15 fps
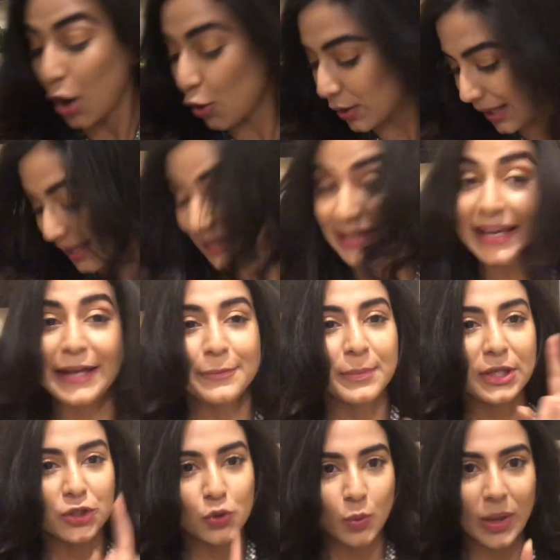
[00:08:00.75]
Okay, let
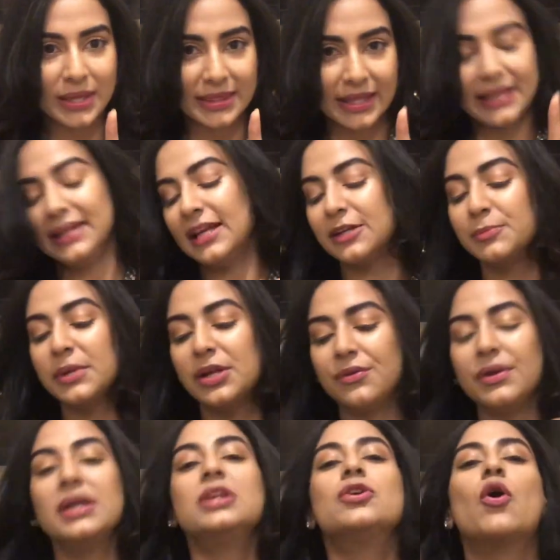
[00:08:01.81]
me do one thing. Let me
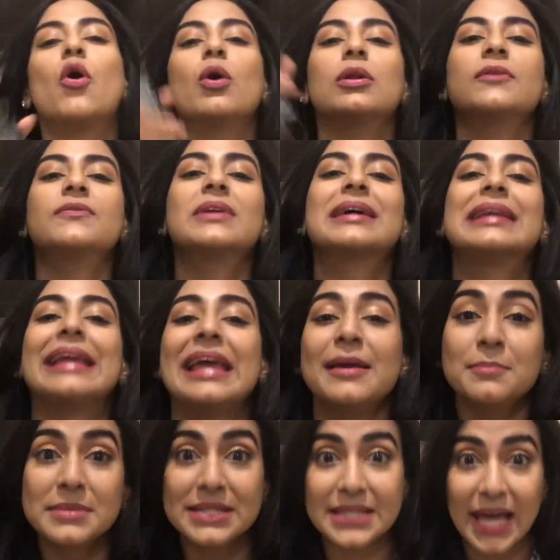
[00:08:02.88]
read all of the
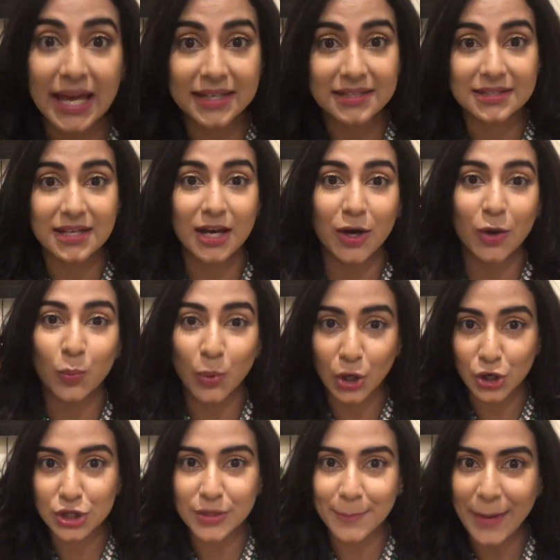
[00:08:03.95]
claims that were
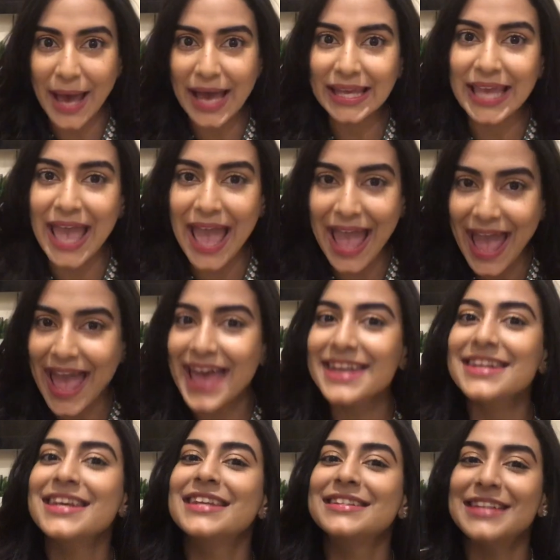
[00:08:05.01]
on the pack
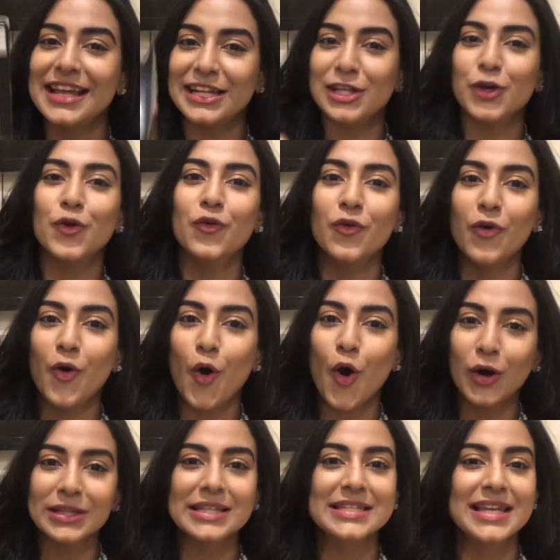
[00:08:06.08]
and tell you
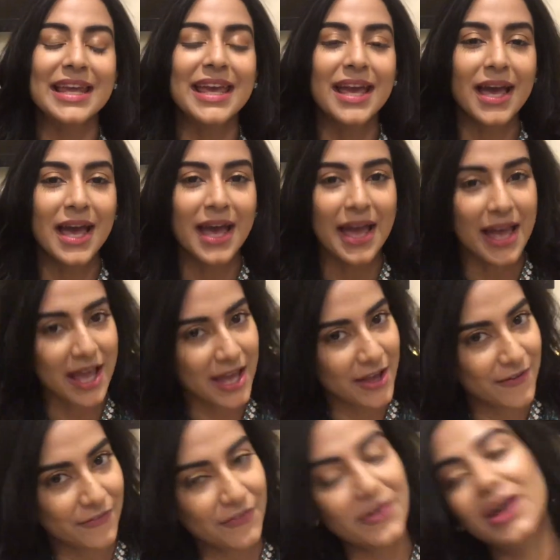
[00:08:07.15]
honestly
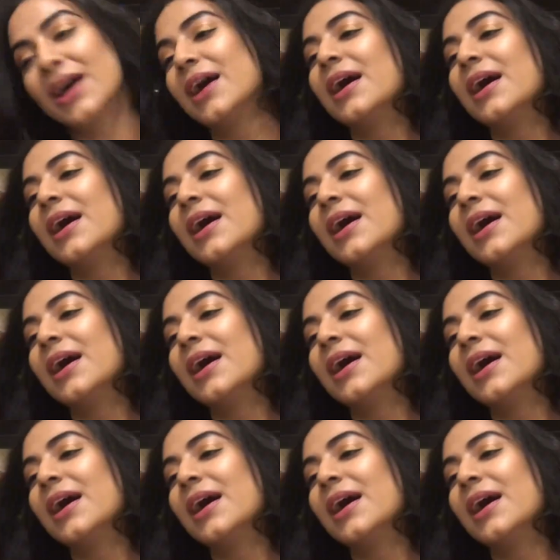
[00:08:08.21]
if